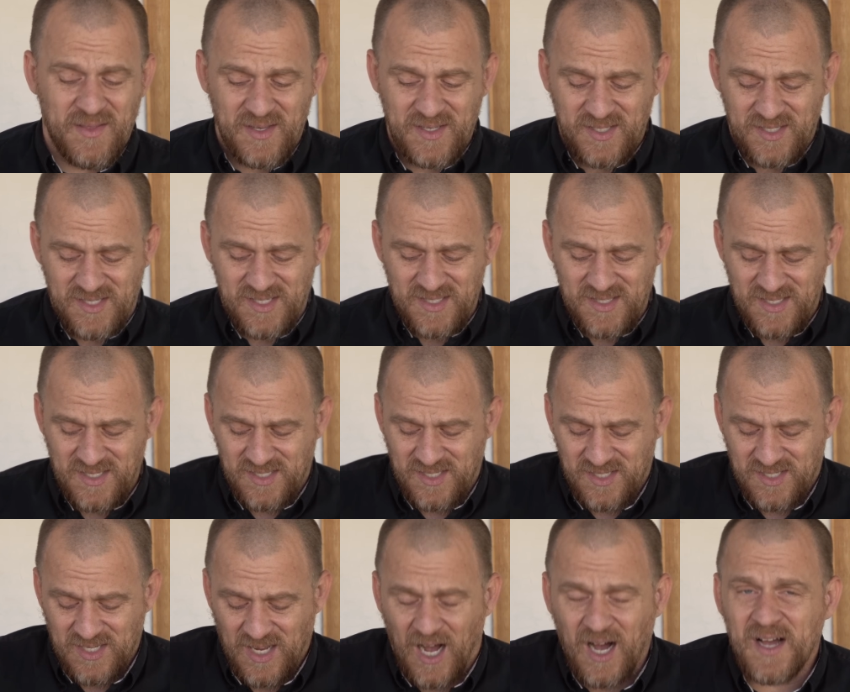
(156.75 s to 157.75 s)
This this
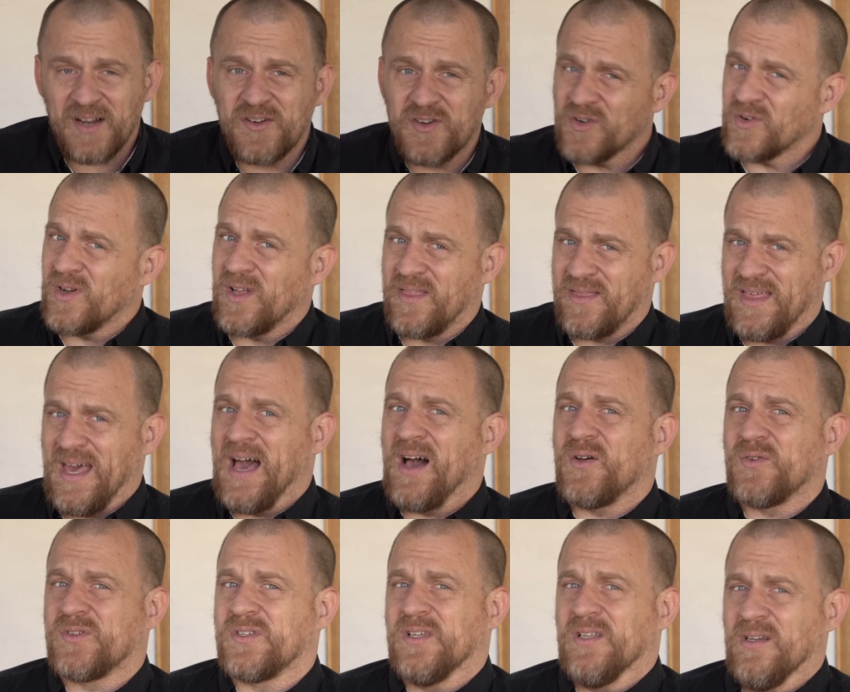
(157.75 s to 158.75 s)
is under a
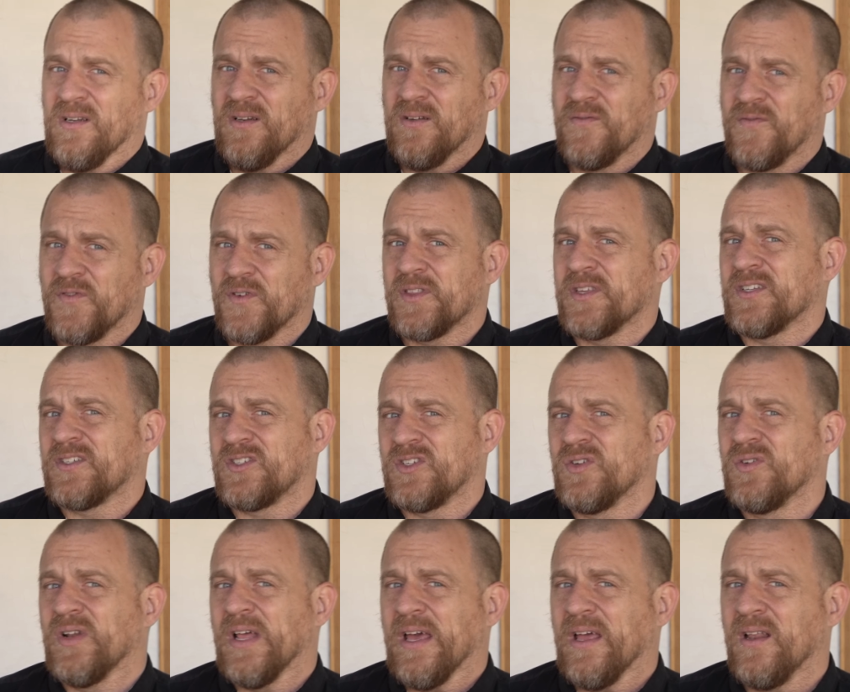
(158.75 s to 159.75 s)
thousand for this
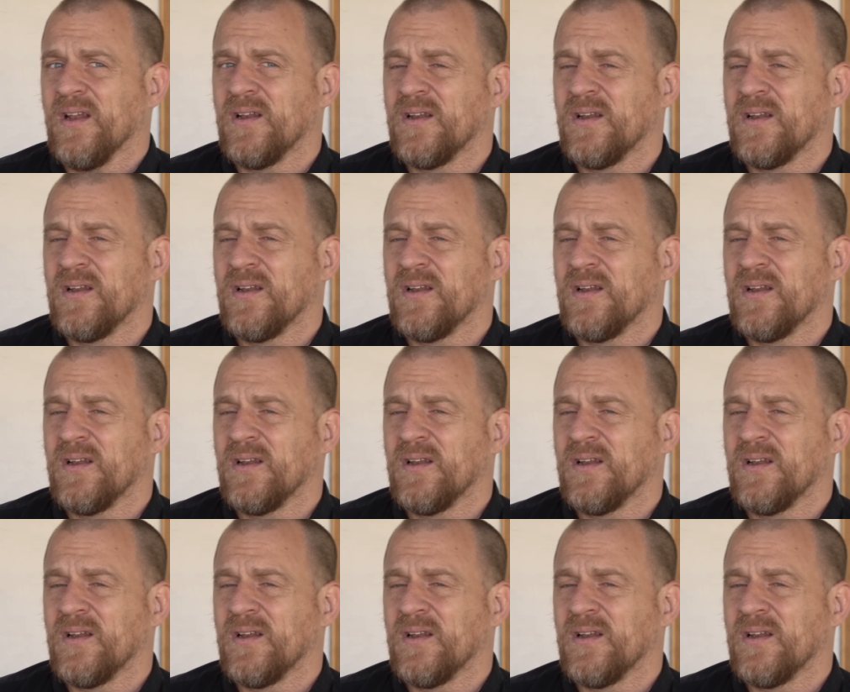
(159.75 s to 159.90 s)
unit.